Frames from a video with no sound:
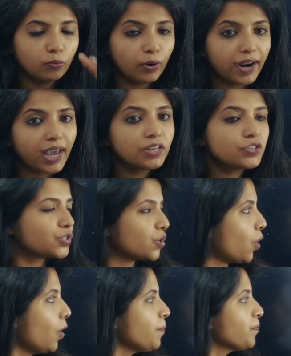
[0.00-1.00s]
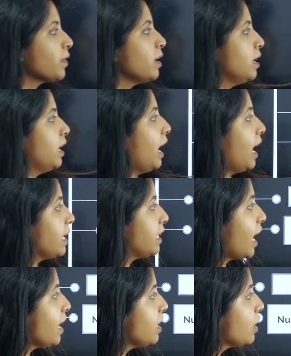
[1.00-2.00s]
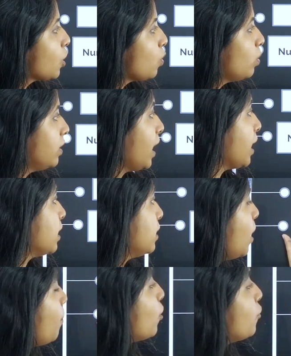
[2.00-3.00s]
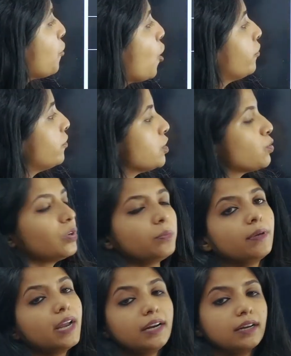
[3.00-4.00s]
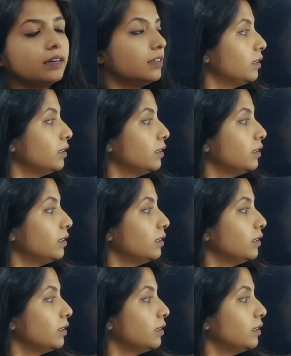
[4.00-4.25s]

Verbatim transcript: what i saw i can include like number of offers were made